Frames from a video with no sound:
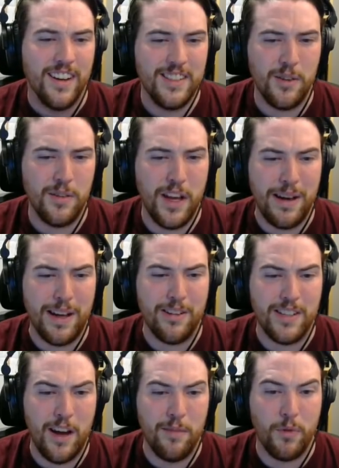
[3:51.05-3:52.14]
It's only a matter
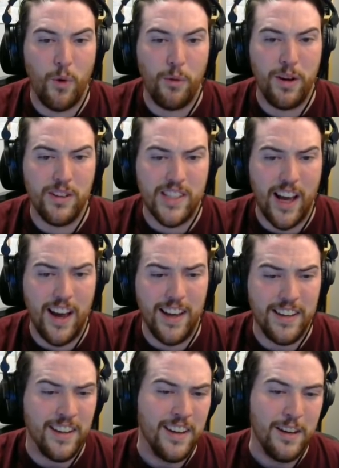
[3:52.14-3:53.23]
of time before we all
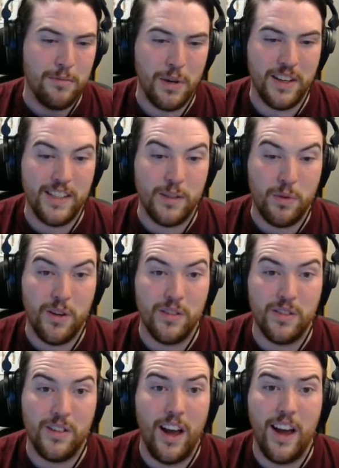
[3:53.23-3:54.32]
die, but at least we all
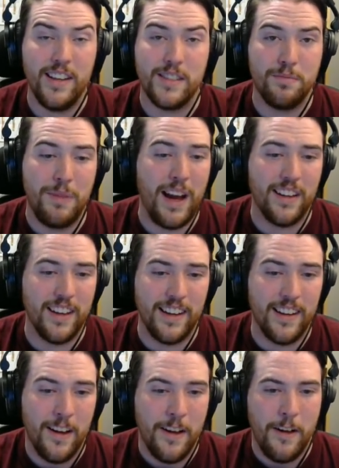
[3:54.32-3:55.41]
die smiling.